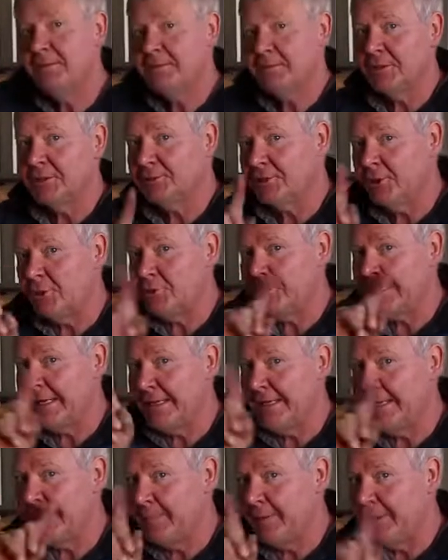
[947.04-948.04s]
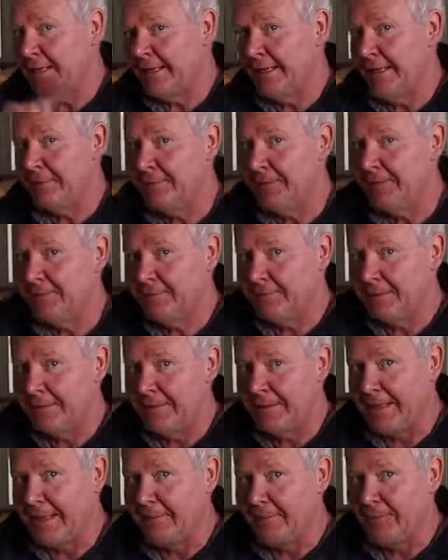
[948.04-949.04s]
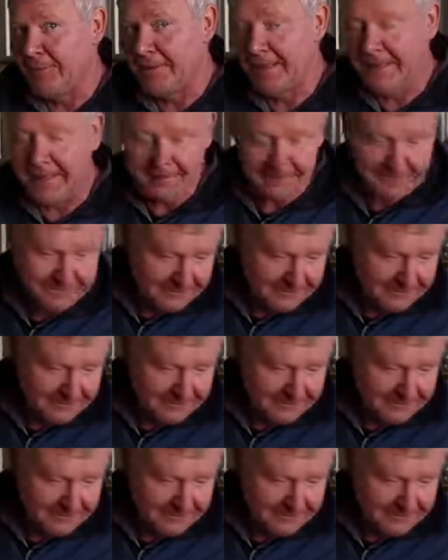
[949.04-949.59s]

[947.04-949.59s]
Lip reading: Just don't tell anybody that we've got that upside down.